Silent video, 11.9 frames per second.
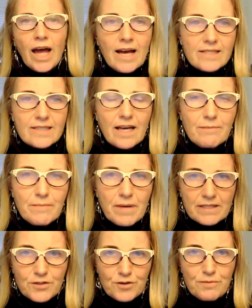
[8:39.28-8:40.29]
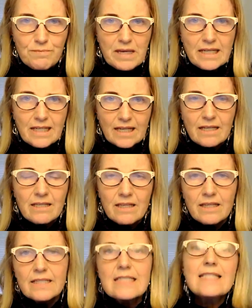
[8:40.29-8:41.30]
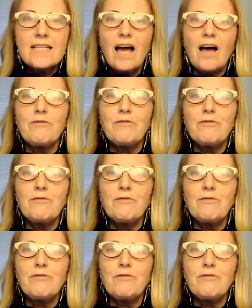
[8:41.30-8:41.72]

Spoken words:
ask our mainstream media stuff,